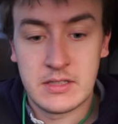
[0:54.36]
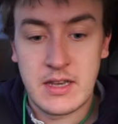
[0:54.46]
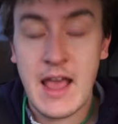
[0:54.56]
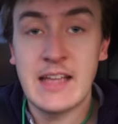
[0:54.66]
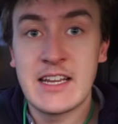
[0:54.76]

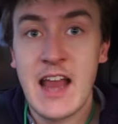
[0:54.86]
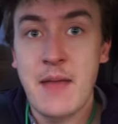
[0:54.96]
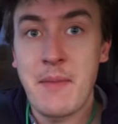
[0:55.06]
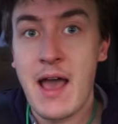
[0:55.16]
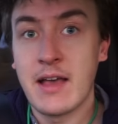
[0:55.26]

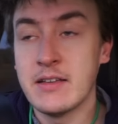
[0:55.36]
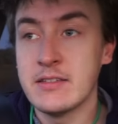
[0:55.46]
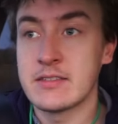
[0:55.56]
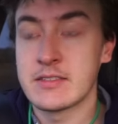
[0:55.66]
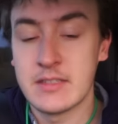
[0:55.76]
99
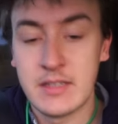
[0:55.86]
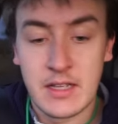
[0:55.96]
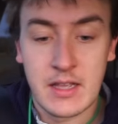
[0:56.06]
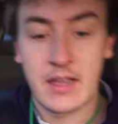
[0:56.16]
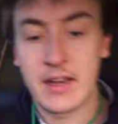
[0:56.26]
miles.
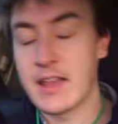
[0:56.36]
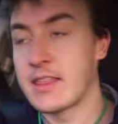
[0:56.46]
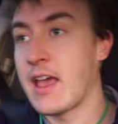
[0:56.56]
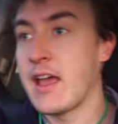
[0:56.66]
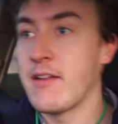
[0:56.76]
Gonna get
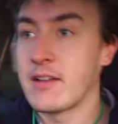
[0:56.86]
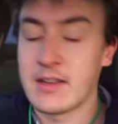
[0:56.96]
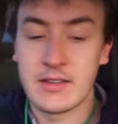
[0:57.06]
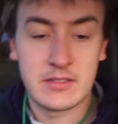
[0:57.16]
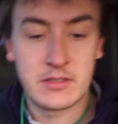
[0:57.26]
there at
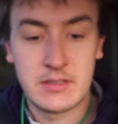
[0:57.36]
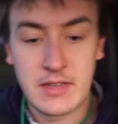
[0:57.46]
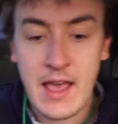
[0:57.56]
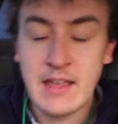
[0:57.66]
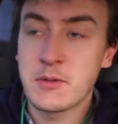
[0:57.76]

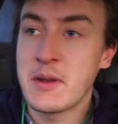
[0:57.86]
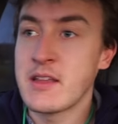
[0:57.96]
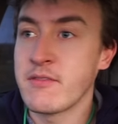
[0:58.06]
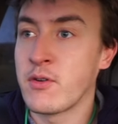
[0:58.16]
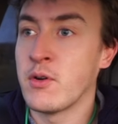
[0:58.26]

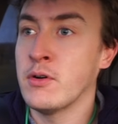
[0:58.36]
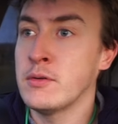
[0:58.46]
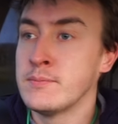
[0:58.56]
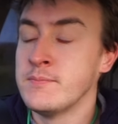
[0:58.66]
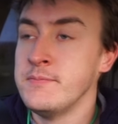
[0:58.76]

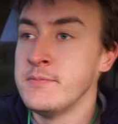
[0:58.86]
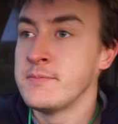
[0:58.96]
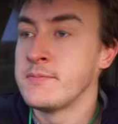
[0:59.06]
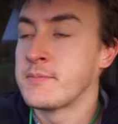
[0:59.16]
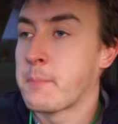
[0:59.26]

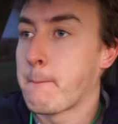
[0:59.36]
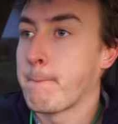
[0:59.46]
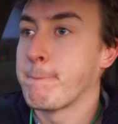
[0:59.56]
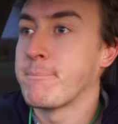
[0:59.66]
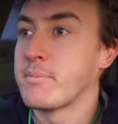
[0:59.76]

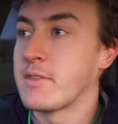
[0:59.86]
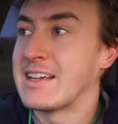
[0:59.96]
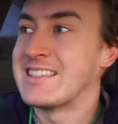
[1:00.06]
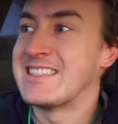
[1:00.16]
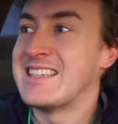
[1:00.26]
9:24.
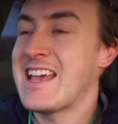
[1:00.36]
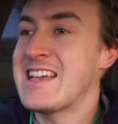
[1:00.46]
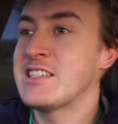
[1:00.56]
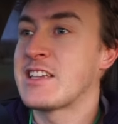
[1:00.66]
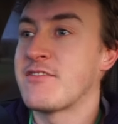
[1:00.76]
And
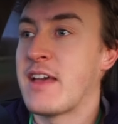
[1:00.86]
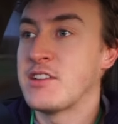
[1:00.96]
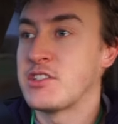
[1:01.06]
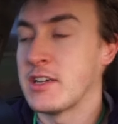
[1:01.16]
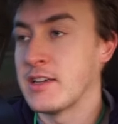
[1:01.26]
today's
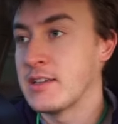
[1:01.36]
adventure